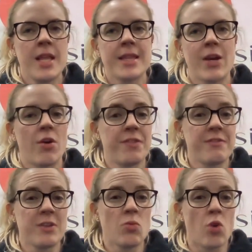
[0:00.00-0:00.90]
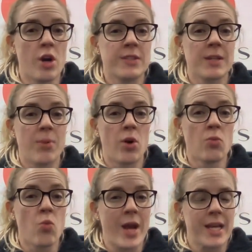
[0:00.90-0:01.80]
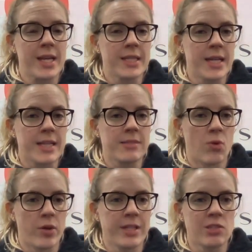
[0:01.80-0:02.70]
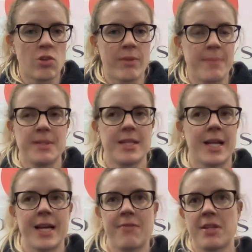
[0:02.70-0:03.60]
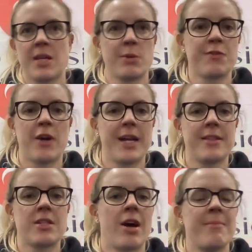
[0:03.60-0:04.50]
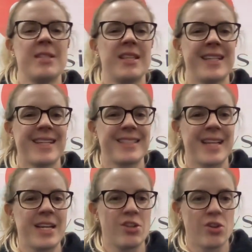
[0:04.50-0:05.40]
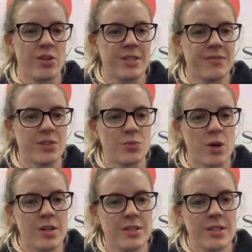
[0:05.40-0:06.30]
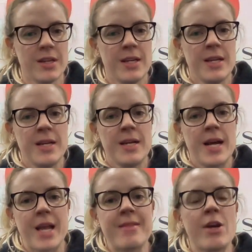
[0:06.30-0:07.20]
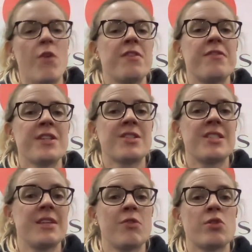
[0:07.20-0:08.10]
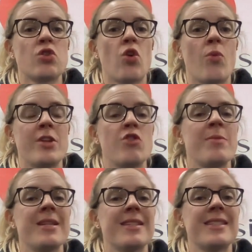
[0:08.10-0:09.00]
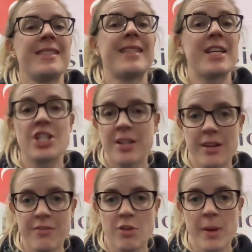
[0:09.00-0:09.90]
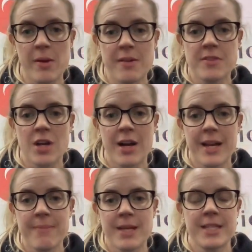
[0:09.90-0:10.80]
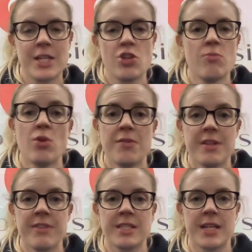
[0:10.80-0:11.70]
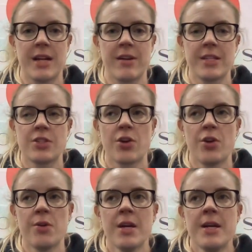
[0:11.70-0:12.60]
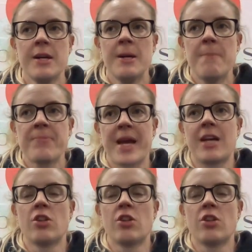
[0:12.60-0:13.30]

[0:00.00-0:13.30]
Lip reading: They often feel worse upon waking the next morning. So it might be that like everything was fine at the time, but then the next day you notice it feels worse. And they often feel stiff or sore when you've been stationary for a period of time and then you move the affected area. So like a